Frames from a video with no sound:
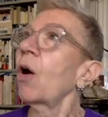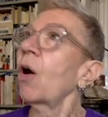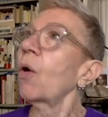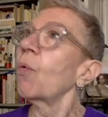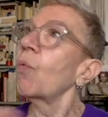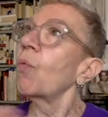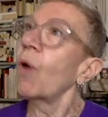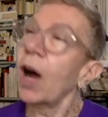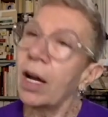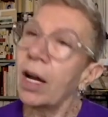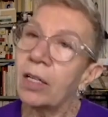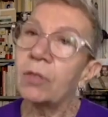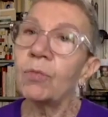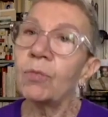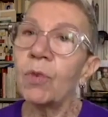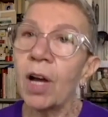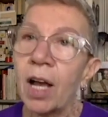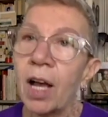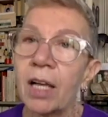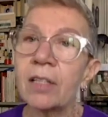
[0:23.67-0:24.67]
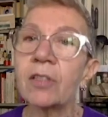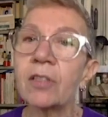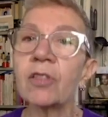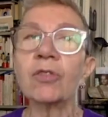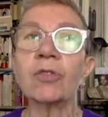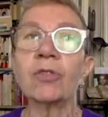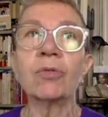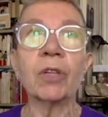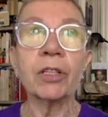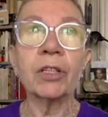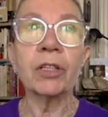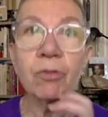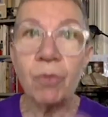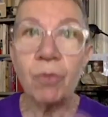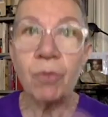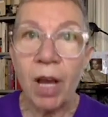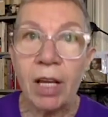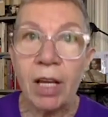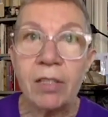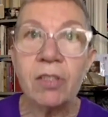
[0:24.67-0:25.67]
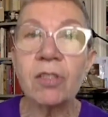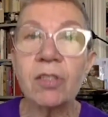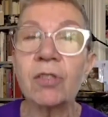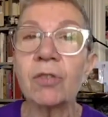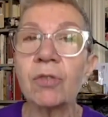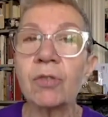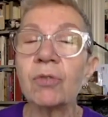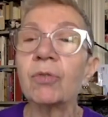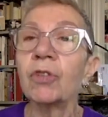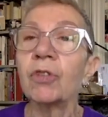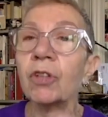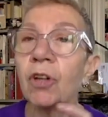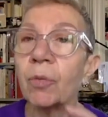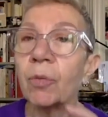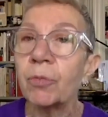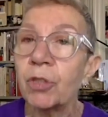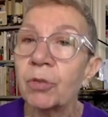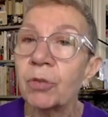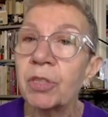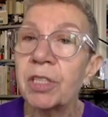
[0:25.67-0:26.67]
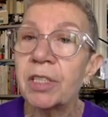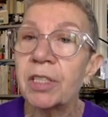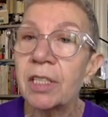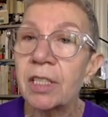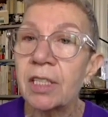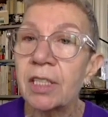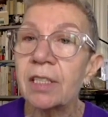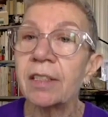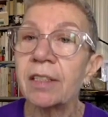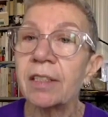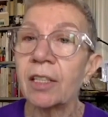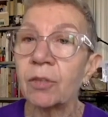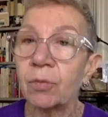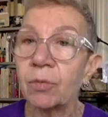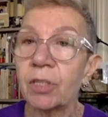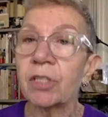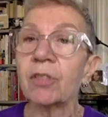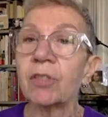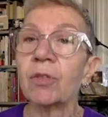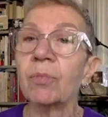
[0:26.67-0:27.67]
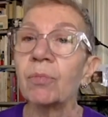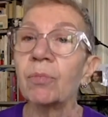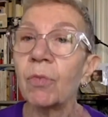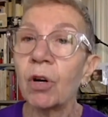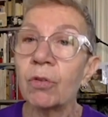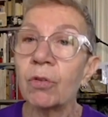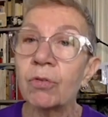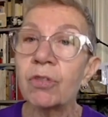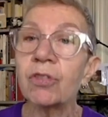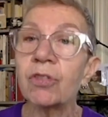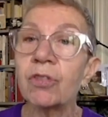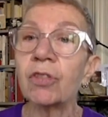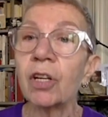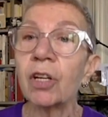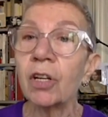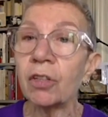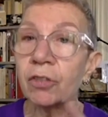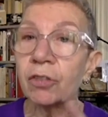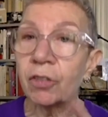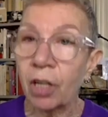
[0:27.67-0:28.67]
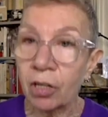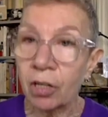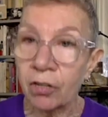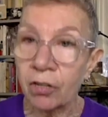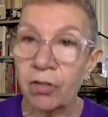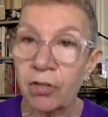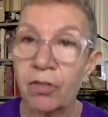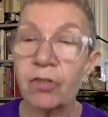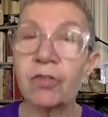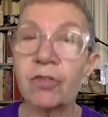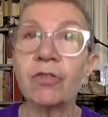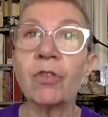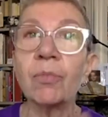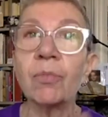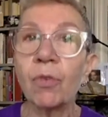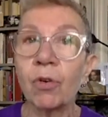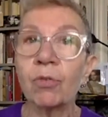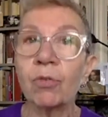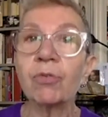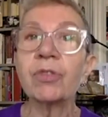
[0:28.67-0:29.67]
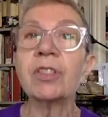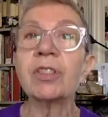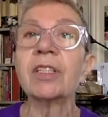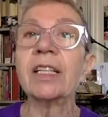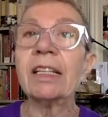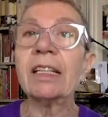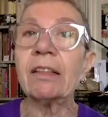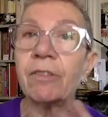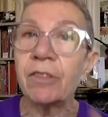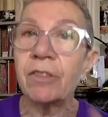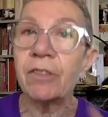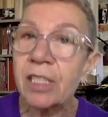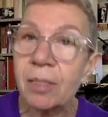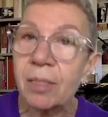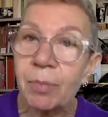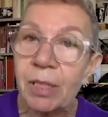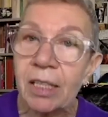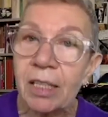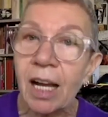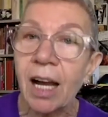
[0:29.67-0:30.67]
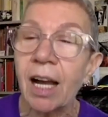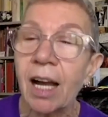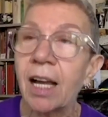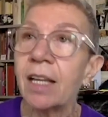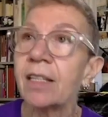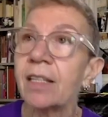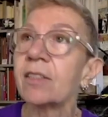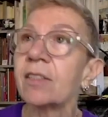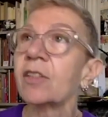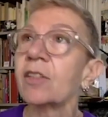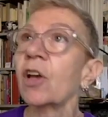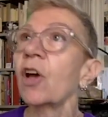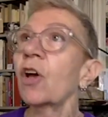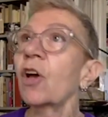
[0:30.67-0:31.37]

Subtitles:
One was to address to the community that was the most touched, the most invisibilized,